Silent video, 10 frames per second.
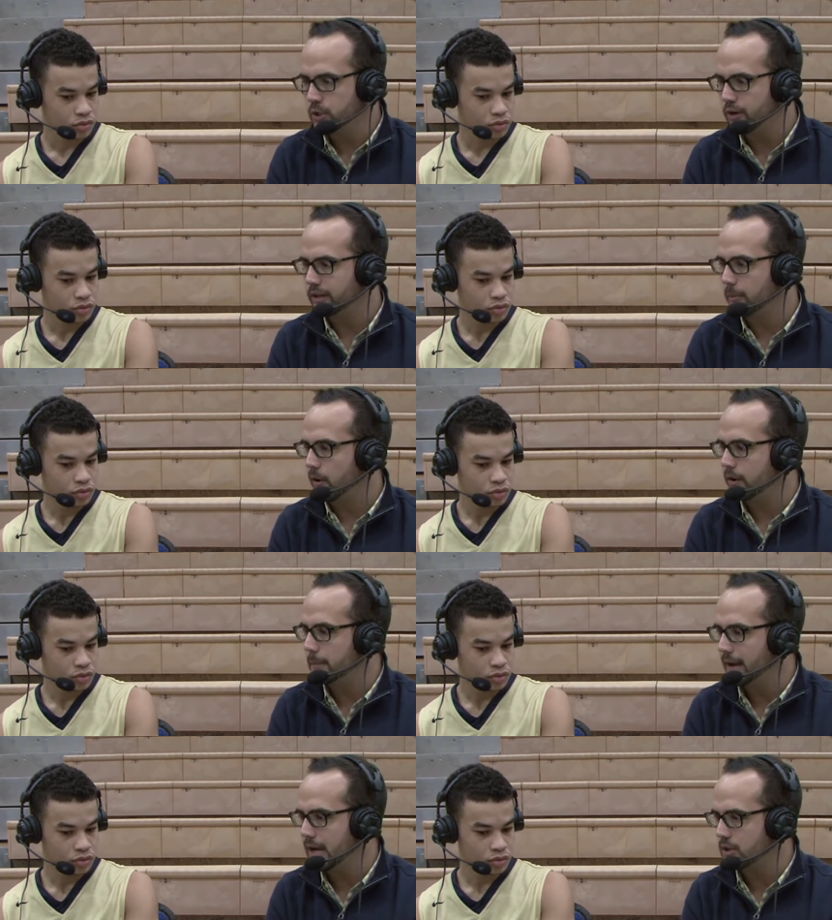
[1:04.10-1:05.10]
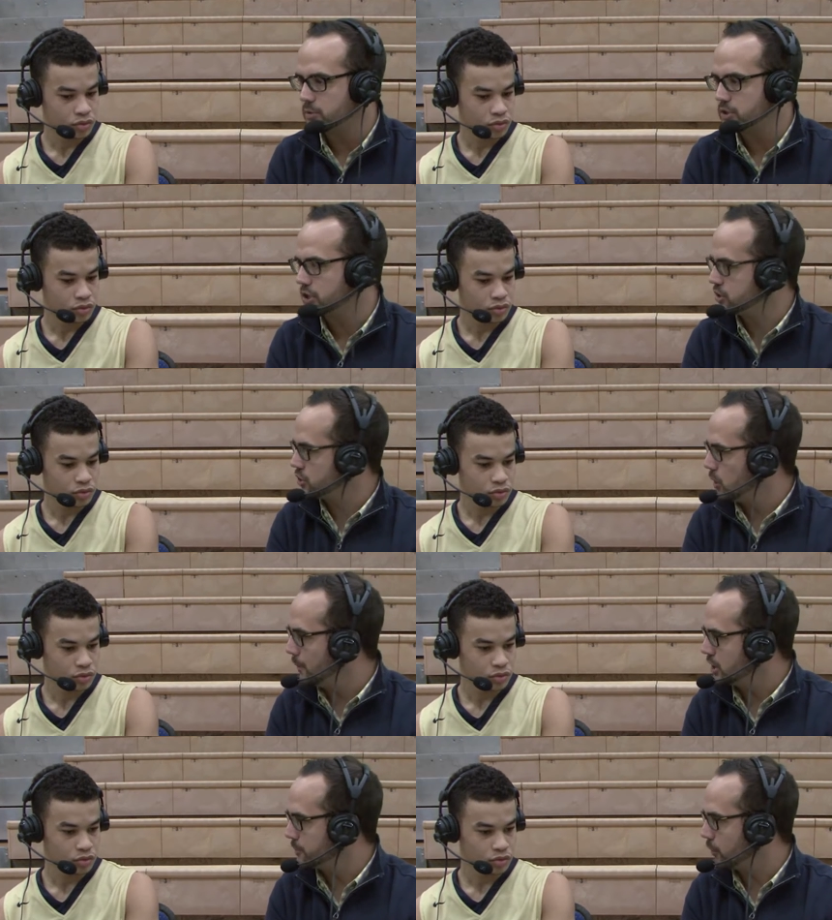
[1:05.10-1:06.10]
Speaker 1: you got the ball in bounds was just so
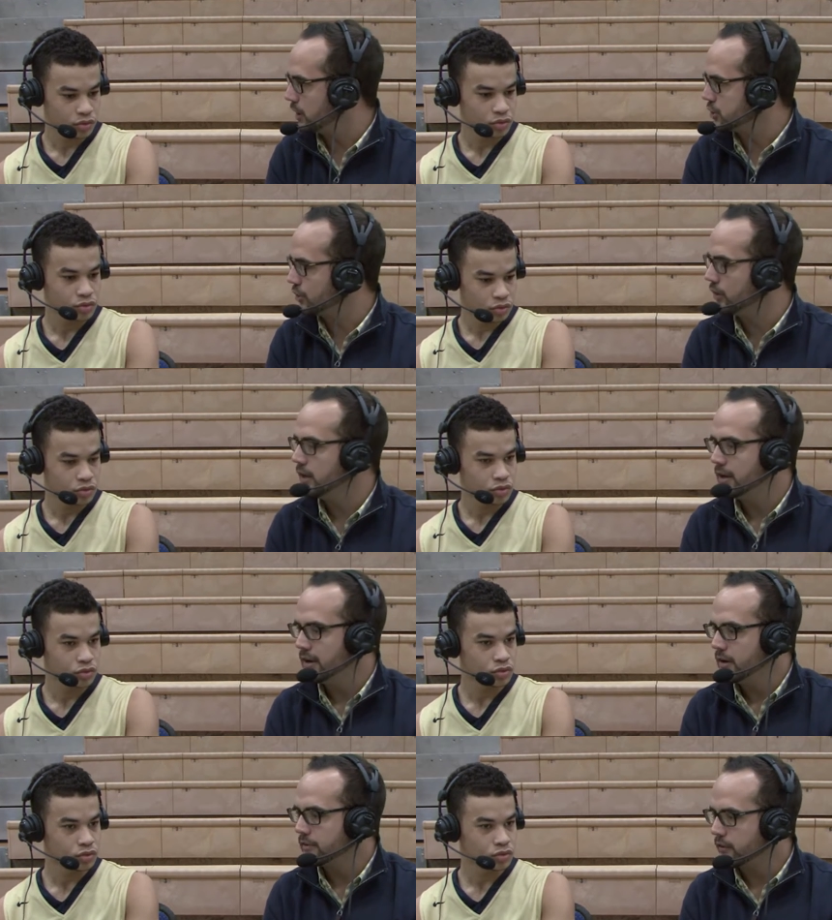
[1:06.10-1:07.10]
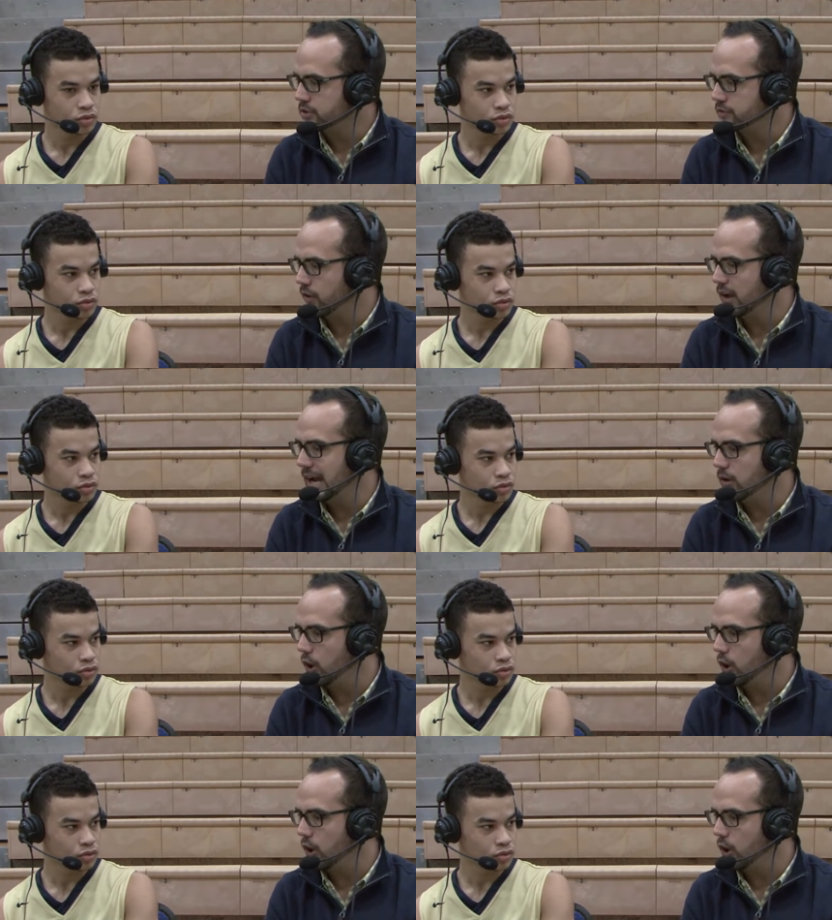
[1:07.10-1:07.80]
much pressure first of all, how